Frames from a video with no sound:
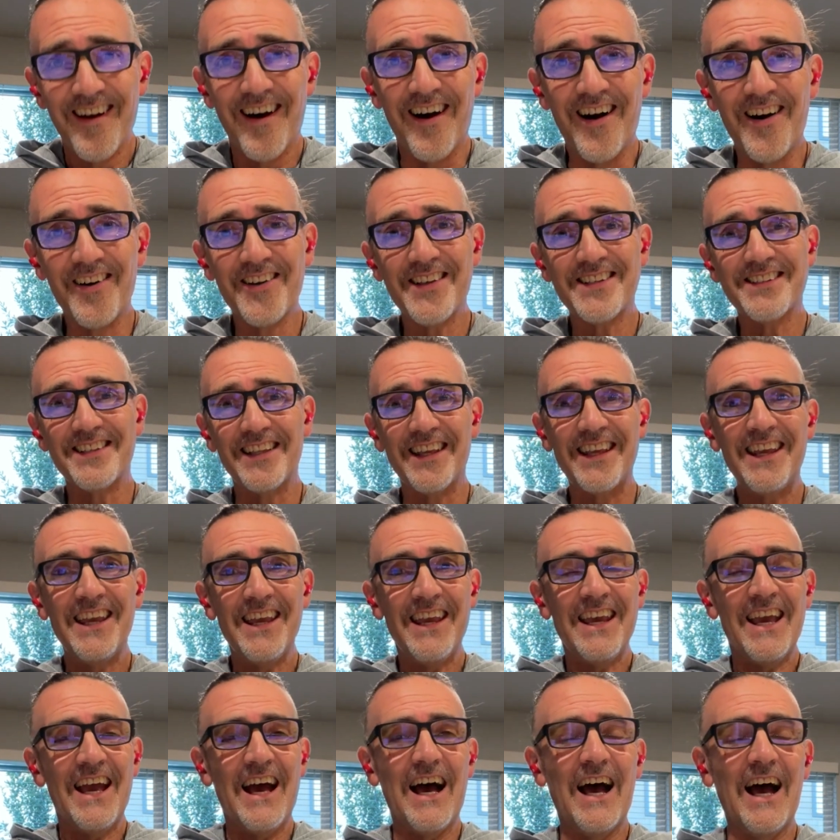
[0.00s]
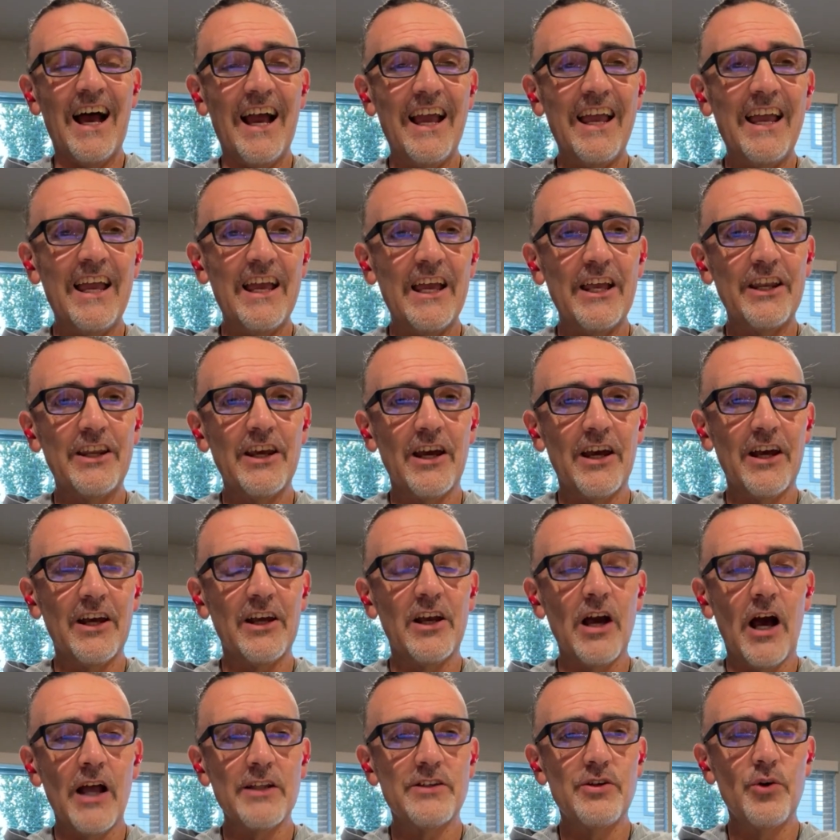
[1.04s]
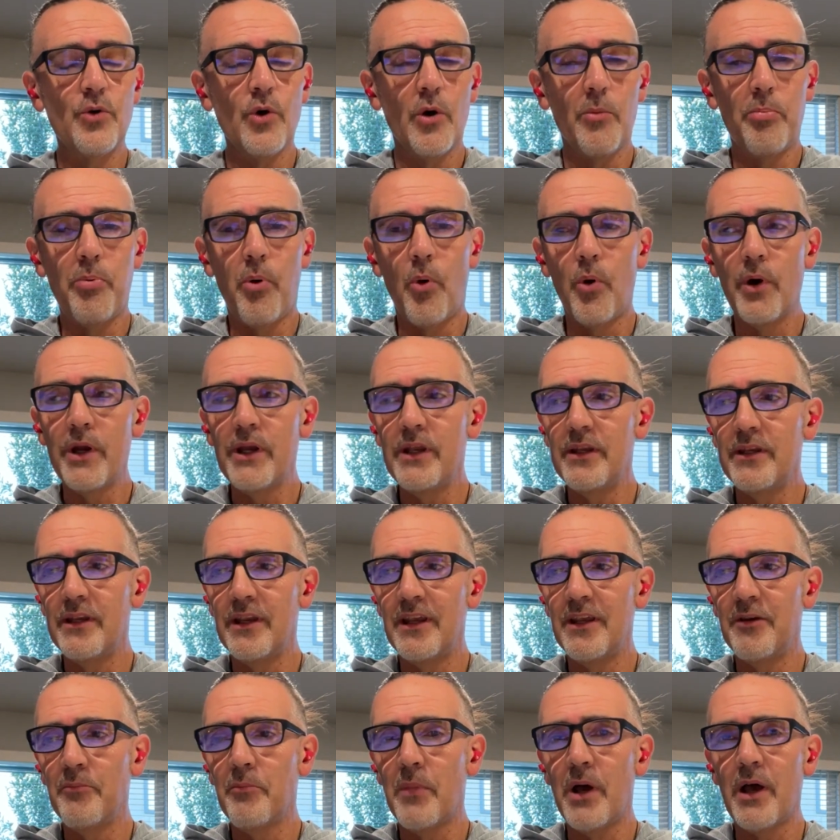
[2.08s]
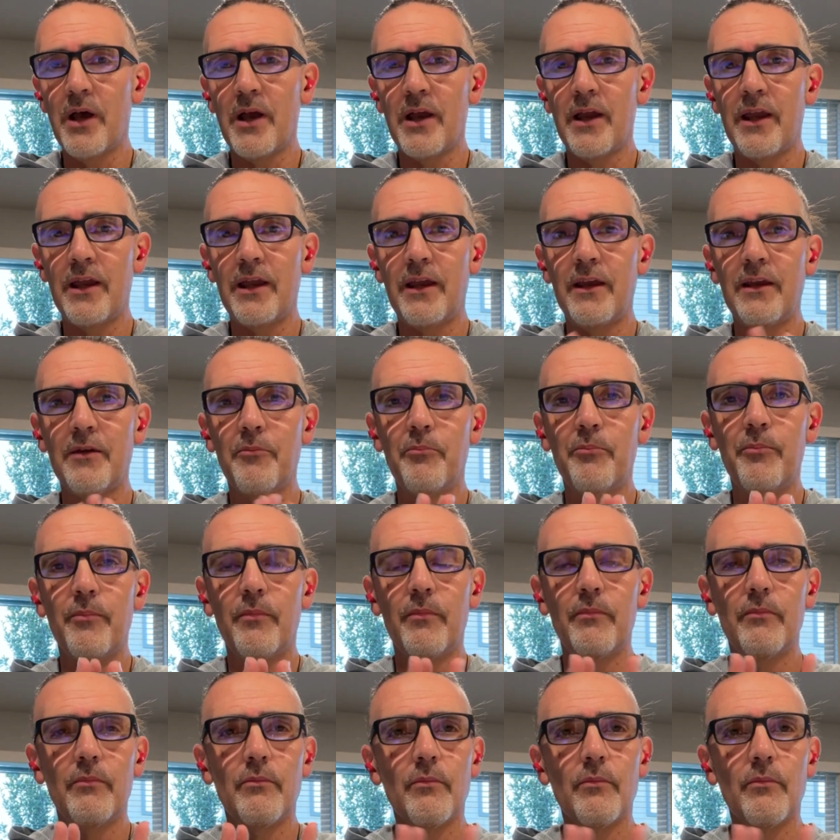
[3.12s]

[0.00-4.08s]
Honestly, I had got to a point in my